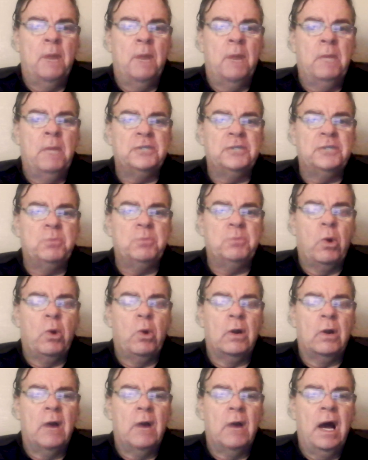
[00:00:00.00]
a much more
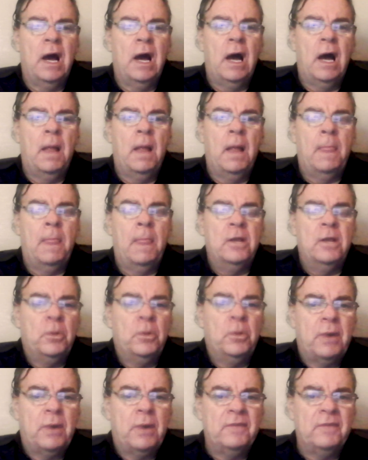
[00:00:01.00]
uh, you know,
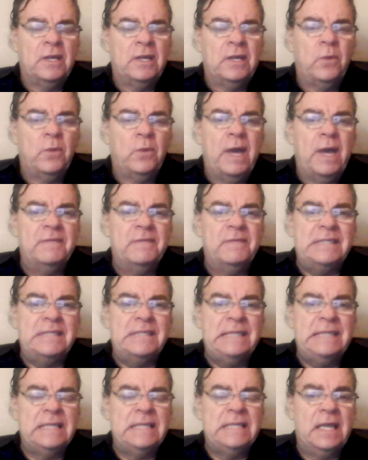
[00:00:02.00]
prevalent way of
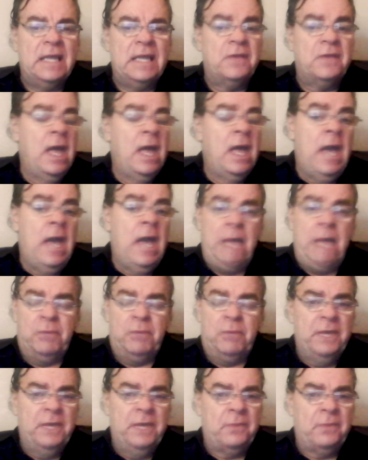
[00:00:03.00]
assessing things. And
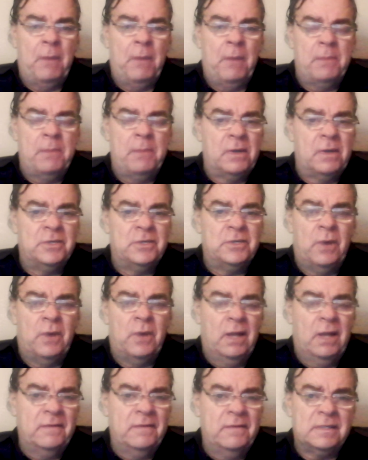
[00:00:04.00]
please remember, to all
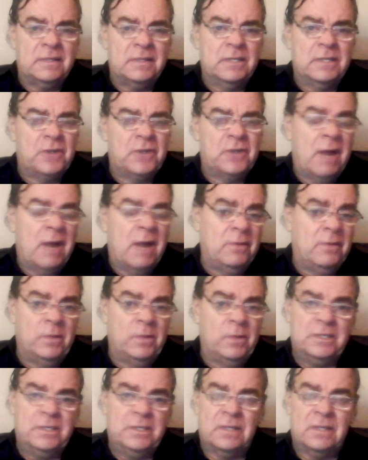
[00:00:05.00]
of us that travel, which
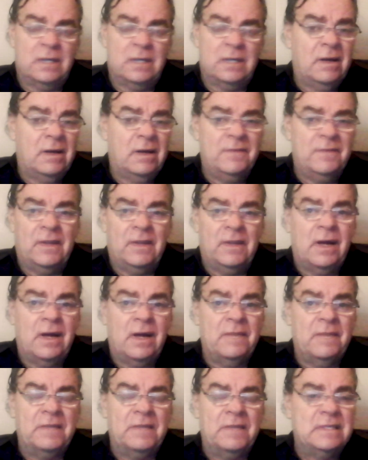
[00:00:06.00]
is an awful lot of
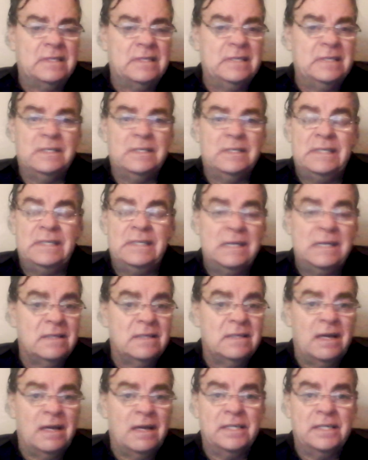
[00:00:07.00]
us, this does
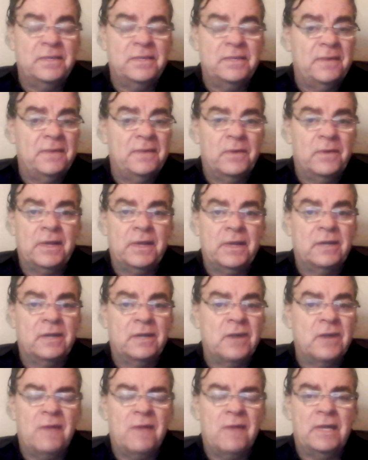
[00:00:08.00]
not interfere with our
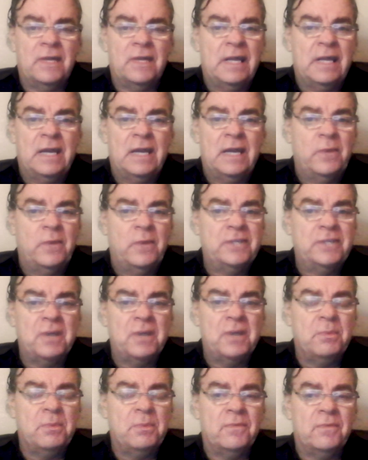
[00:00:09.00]
travel in any way, shape,
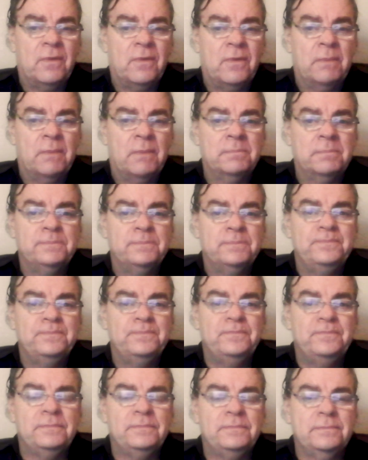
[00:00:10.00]
or form.
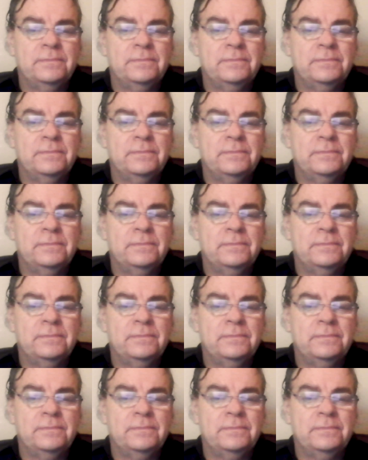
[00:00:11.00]
Mm-hmm.